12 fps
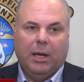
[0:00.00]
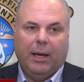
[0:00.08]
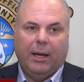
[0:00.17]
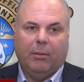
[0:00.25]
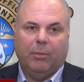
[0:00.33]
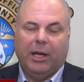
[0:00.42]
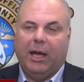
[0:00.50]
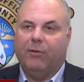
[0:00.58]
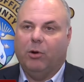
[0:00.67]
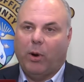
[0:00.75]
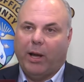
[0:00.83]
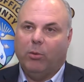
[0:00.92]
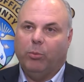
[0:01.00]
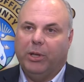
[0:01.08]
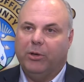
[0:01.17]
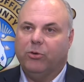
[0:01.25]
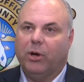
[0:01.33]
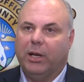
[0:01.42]
Um, they have a ground
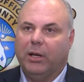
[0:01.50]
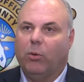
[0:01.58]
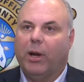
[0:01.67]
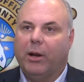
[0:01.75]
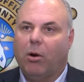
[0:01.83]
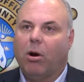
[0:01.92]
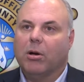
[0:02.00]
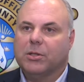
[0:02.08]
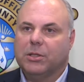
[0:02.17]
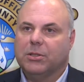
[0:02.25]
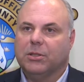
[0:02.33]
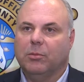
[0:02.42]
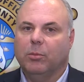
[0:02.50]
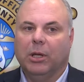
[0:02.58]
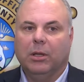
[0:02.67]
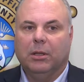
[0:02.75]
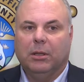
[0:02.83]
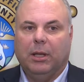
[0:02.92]
penetrating radar system
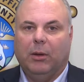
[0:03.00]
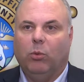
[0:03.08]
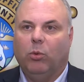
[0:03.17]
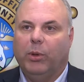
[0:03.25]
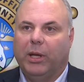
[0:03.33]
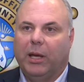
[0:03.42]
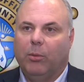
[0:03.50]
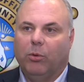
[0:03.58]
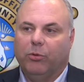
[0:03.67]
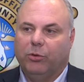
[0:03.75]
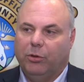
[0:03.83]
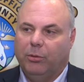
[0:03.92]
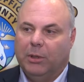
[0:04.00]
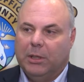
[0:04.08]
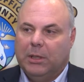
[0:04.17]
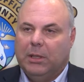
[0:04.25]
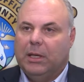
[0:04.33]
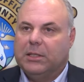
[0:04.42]
that will be able to
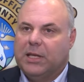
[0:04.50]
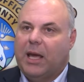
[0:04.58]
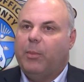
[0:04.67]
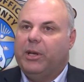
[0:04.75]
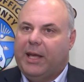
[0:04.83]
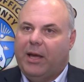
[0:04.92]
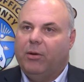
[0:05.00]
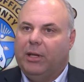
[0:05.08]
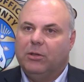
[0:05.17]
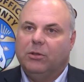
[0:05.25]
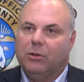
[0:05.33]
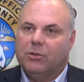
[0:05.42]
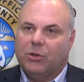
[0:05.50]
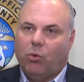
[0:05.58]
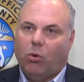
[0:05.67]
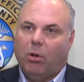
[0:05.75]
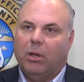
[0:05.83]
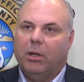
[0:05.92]
examine down into the
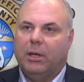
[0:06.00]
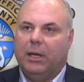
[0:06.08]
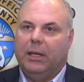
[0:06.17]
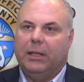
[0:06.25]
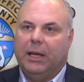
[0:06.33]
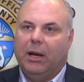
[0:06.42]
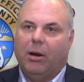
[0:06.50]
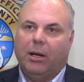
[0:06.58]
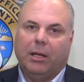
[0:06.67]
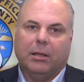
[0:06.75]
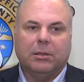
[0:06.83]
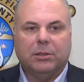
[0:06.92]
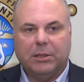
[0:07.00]
soil and the area,